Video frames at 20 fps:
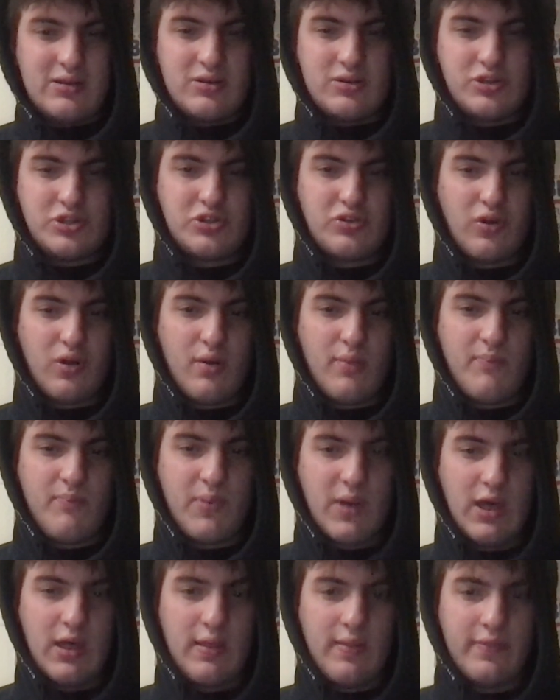Short,
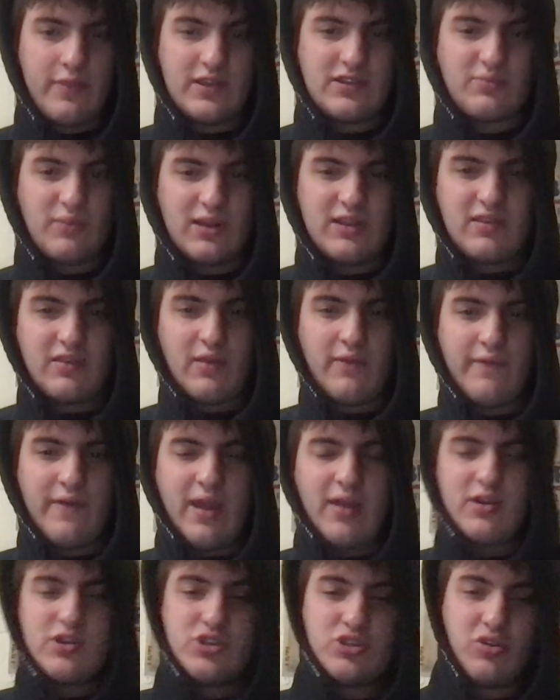but this one is a
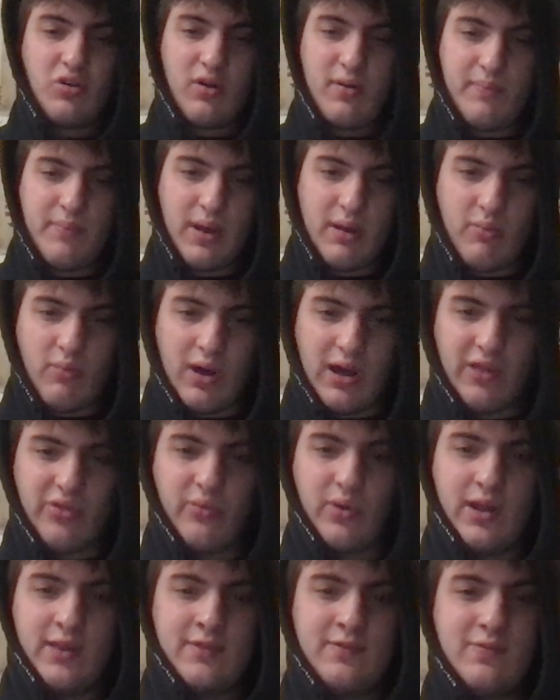very short but wild
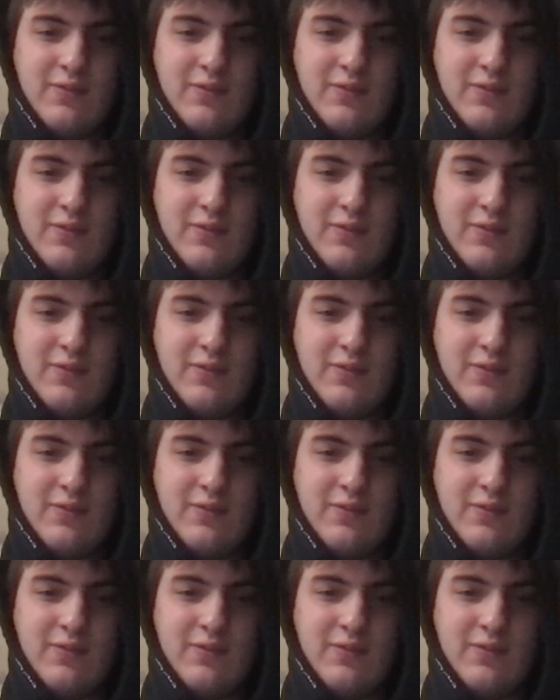one.